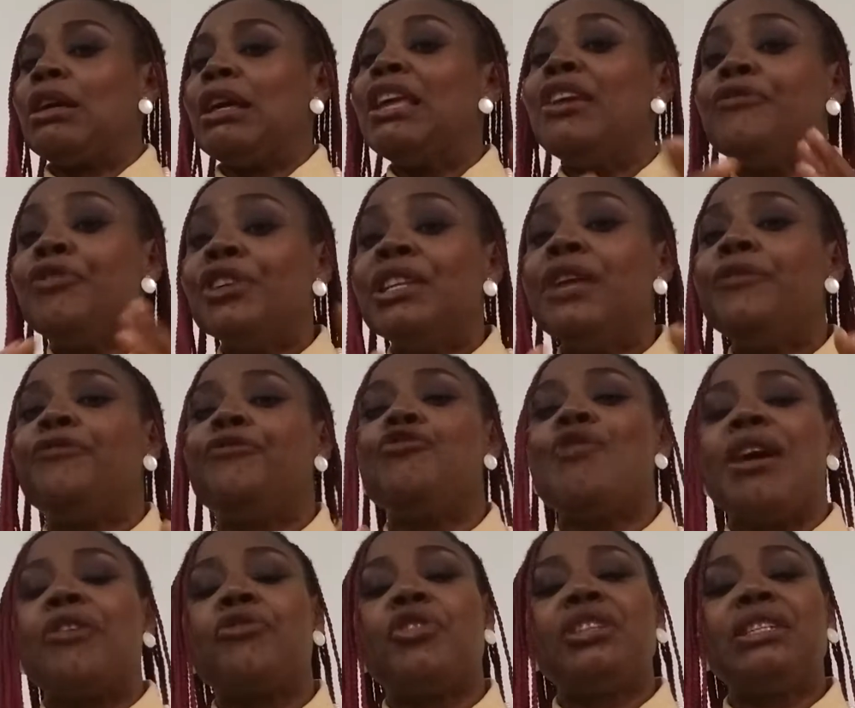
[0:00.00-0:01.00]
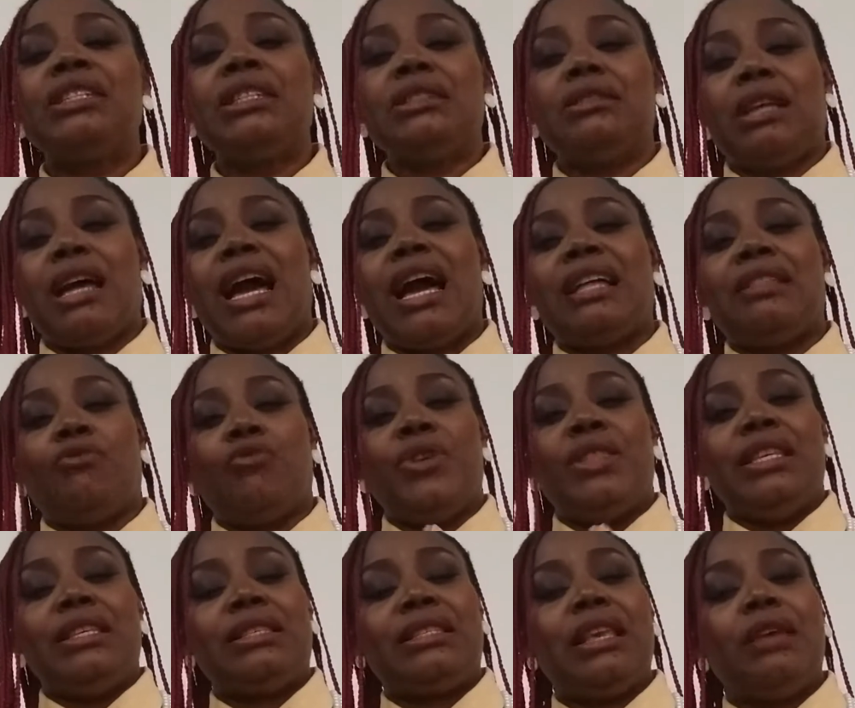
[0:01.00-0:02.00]
Even if you are running at,
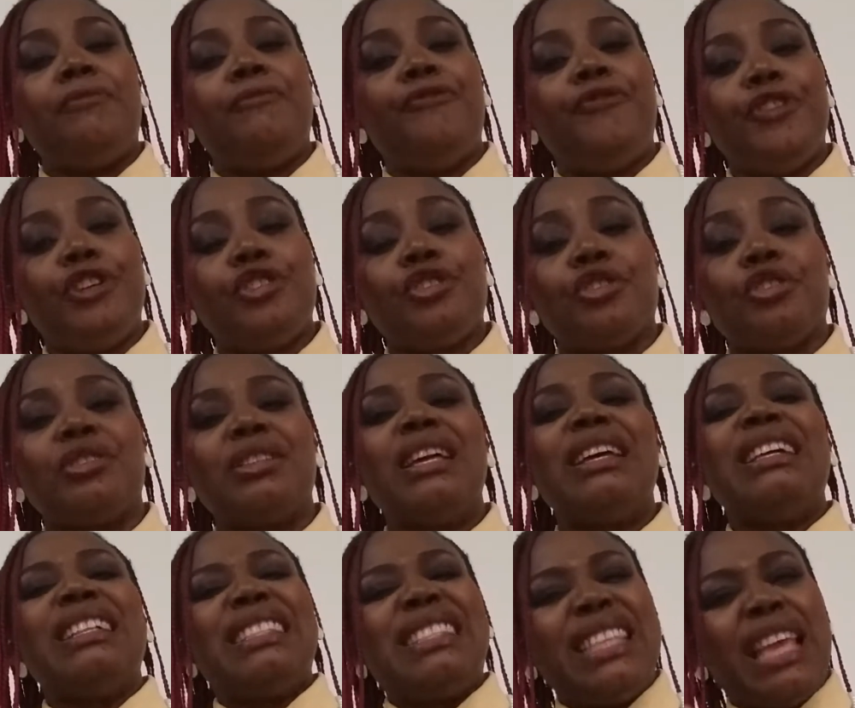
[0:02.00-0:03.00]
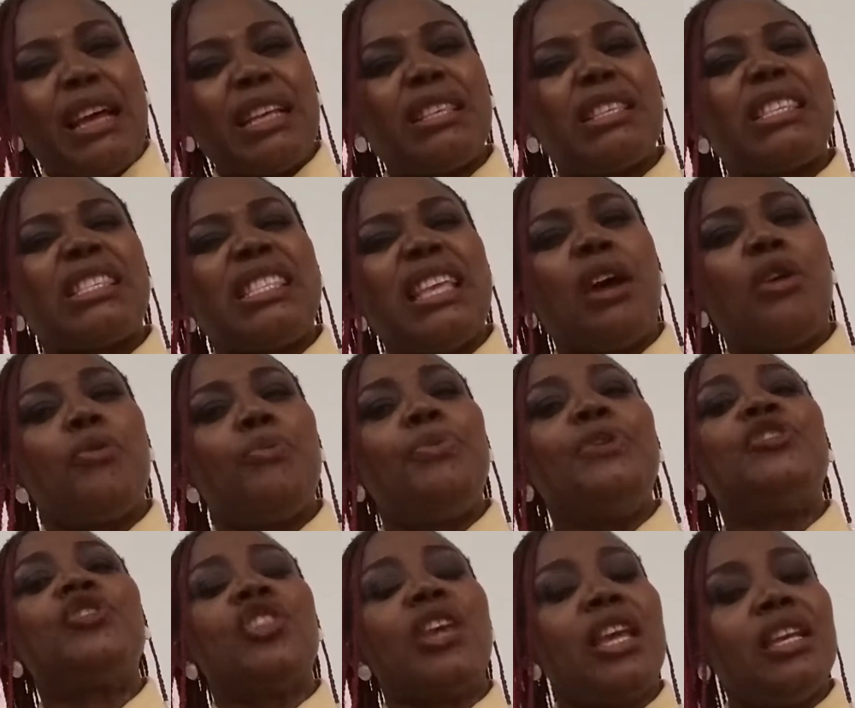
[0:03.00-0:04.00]
with the same vision, there there will
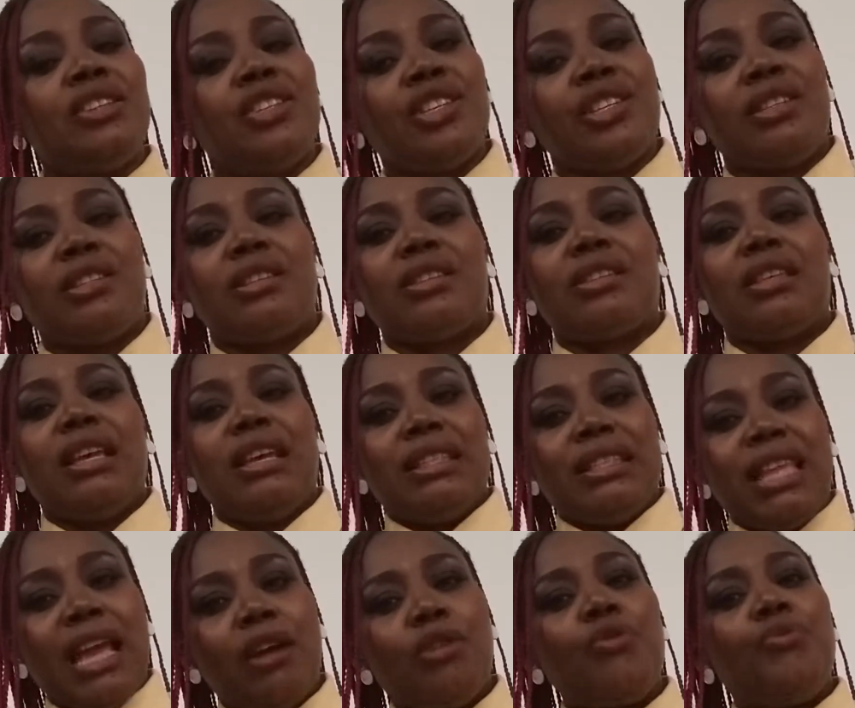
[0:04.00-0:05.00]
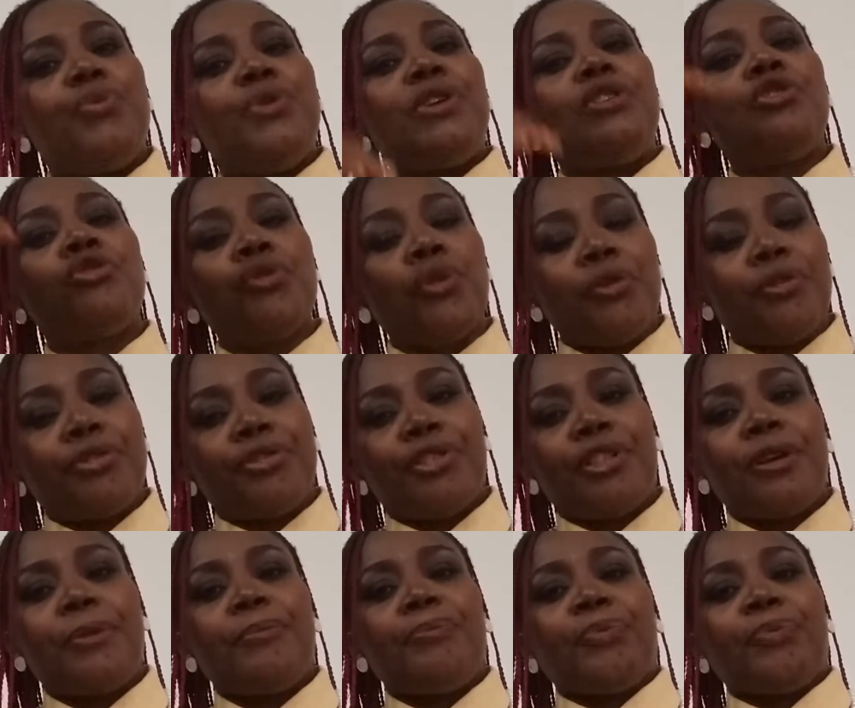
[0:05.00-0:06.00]
be changes, there will be growth,
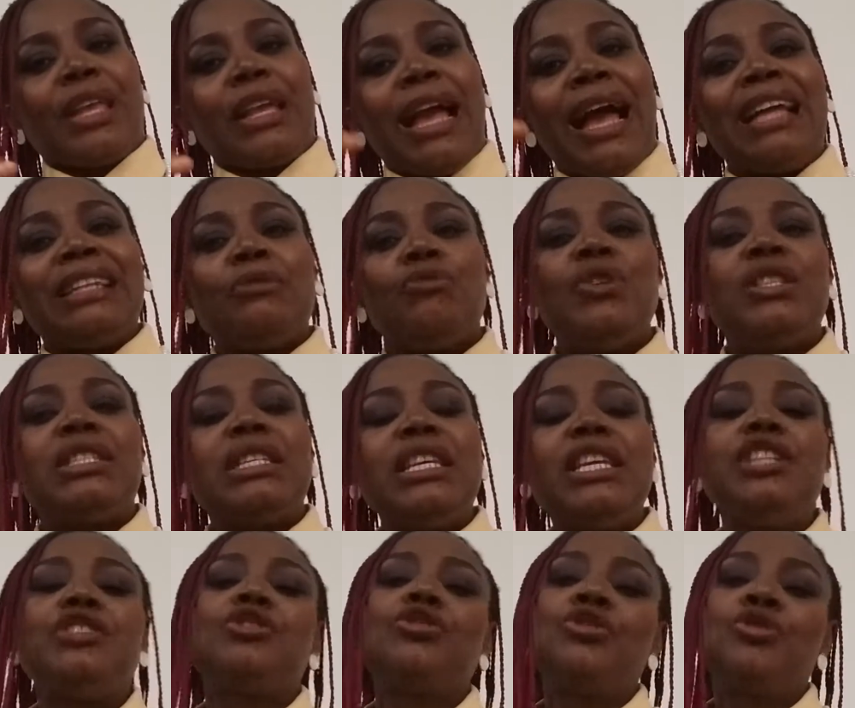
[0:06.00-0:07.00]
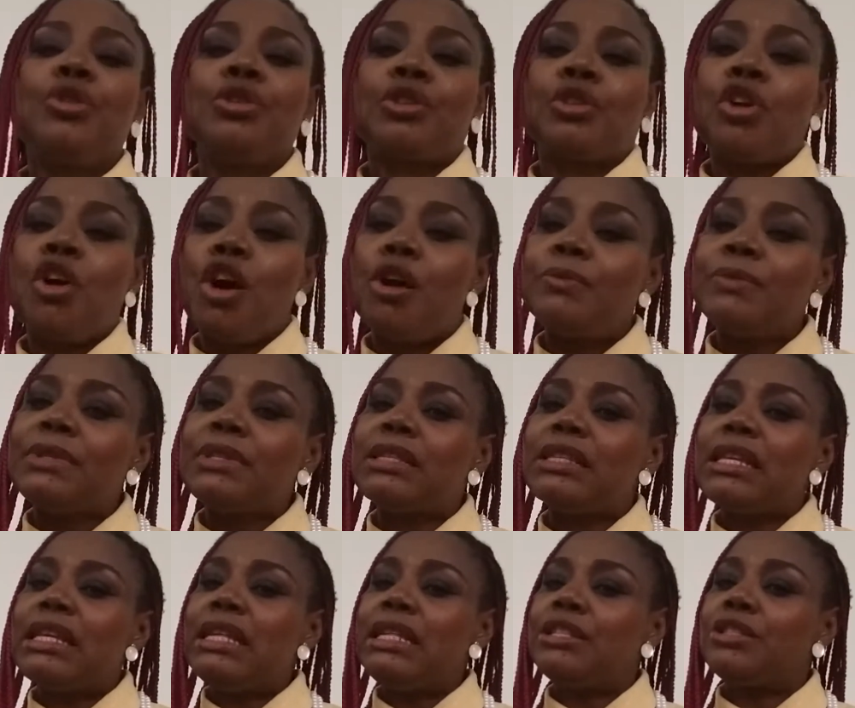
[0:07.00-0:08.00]
and with each growth
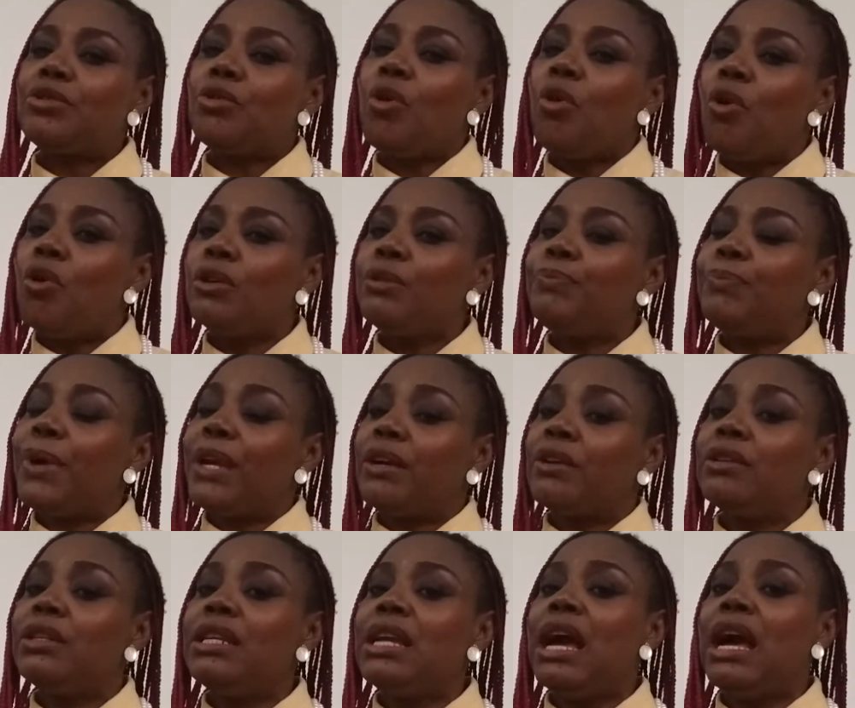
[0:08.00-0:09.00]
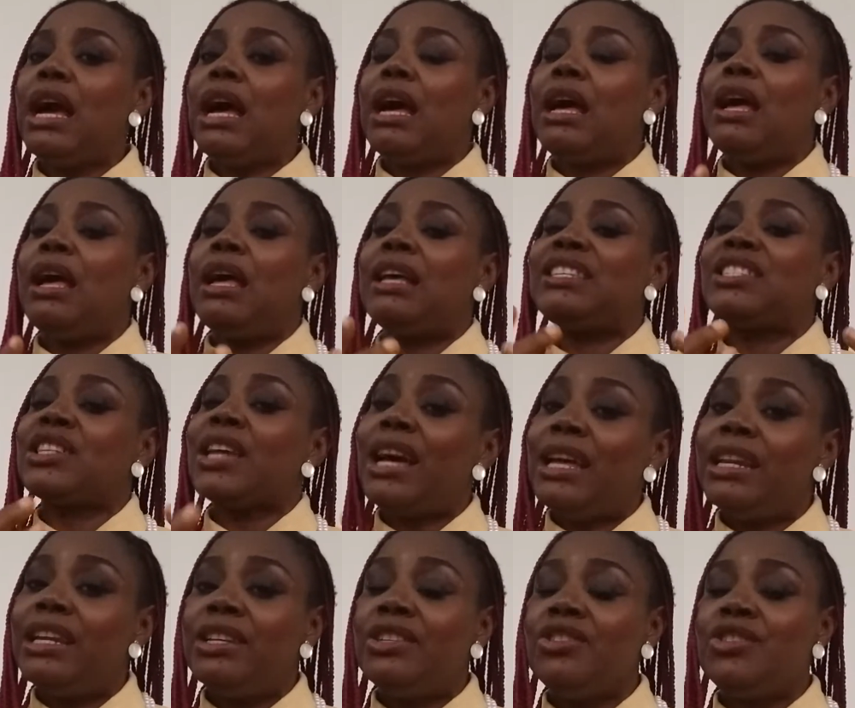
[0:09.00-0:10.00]
comes its own peculiar uh,
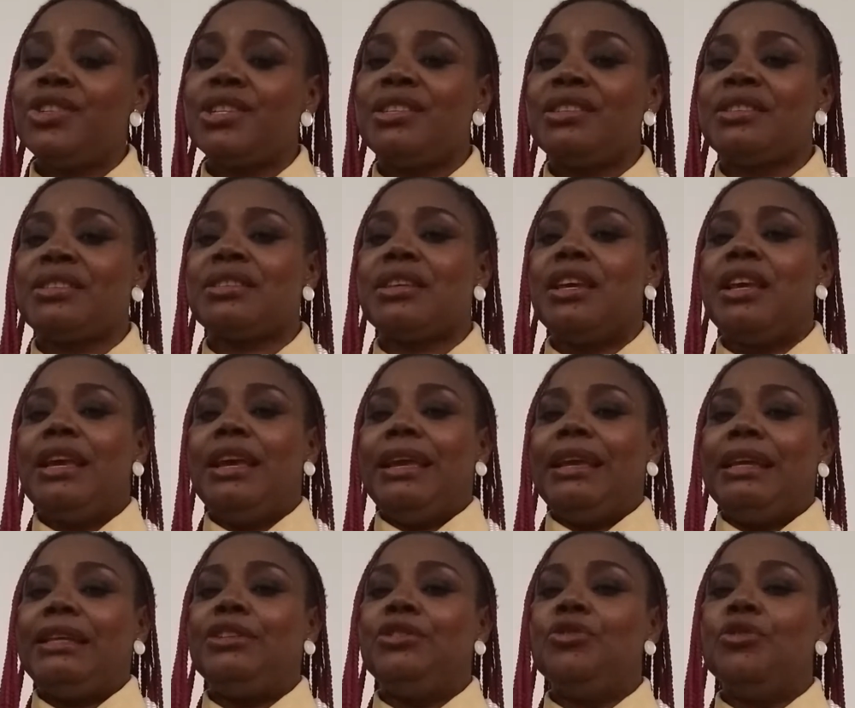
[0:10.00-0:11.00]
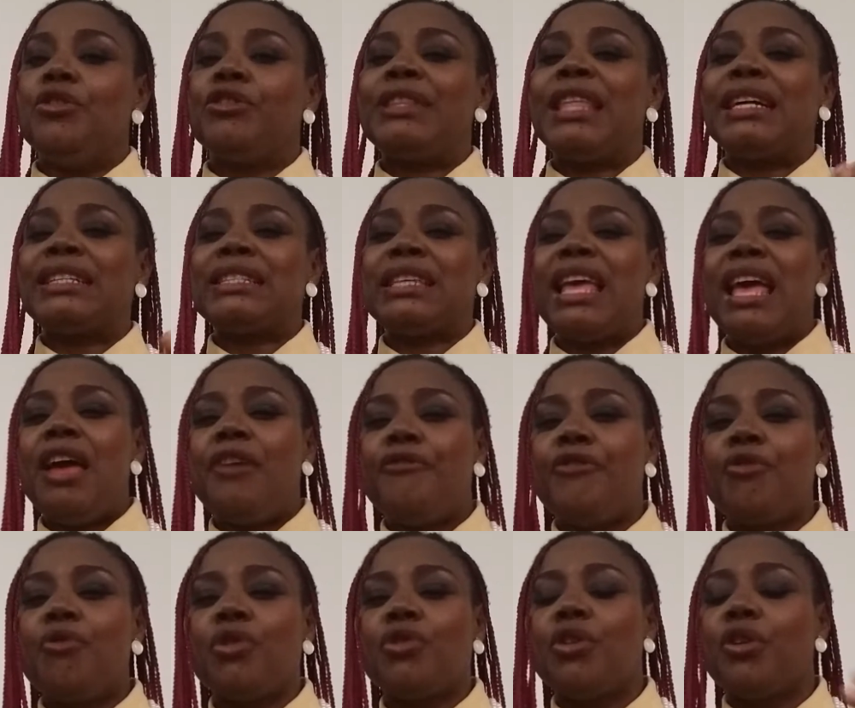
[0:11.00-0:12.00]
challenges. You know, that
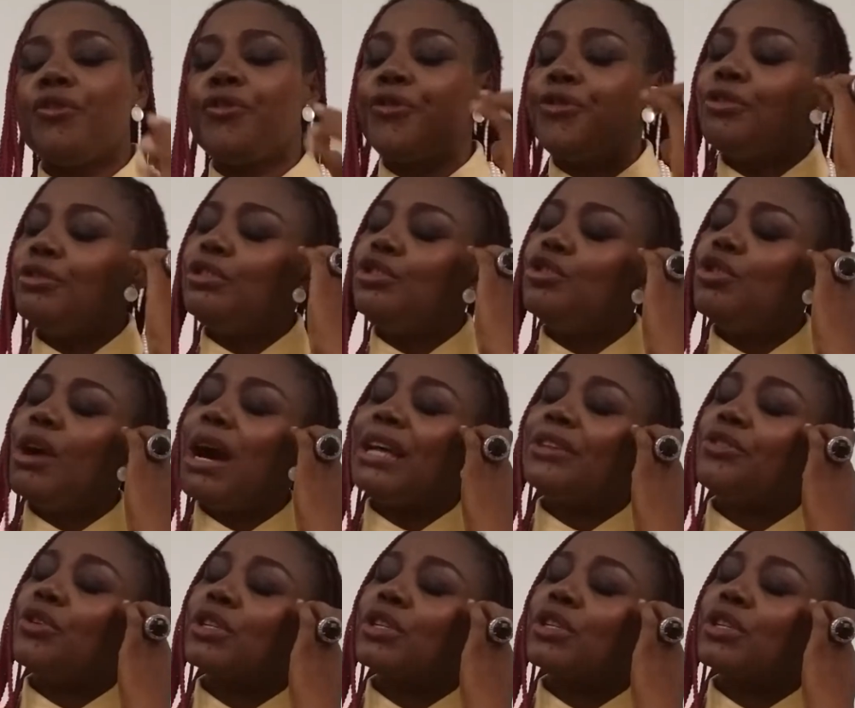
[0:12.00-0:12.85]
every one of you, you and